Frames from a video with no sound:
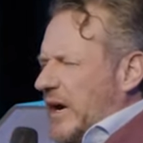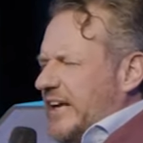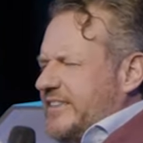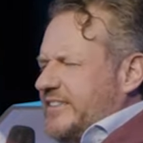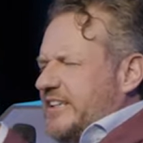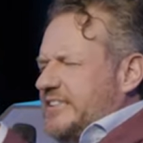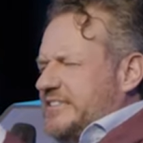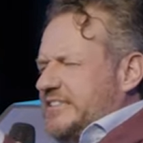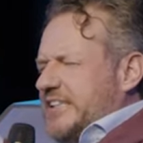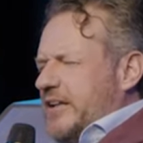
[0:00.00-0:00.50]
Wait
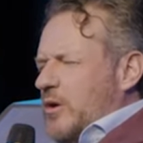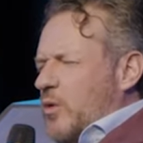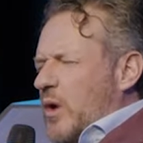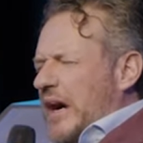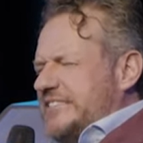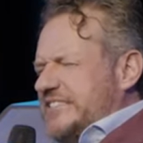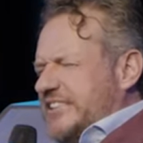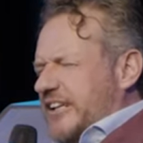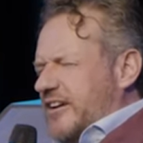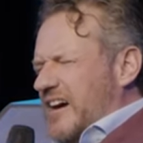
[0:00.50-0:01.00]
till you see the
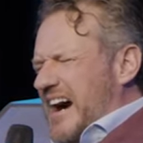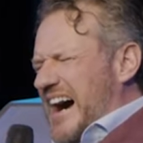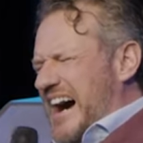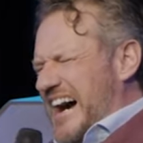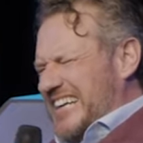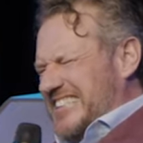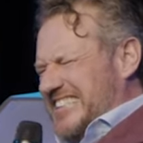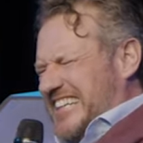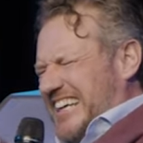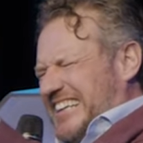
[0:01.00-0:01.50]
whites of their
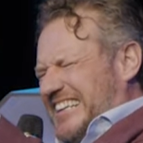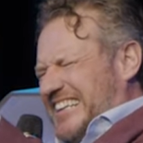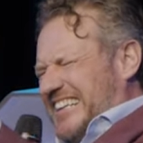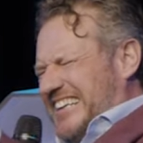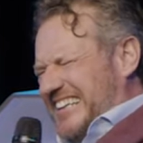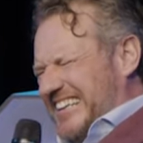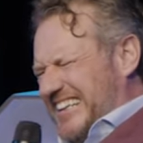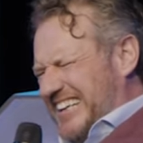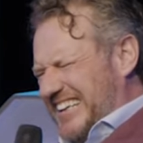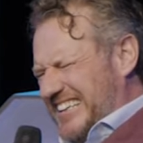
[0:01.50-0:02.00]
eyes. Get a
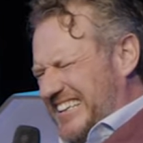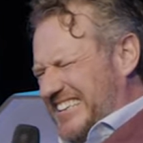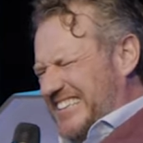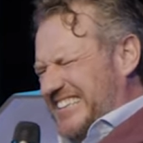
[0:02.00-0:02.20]
little.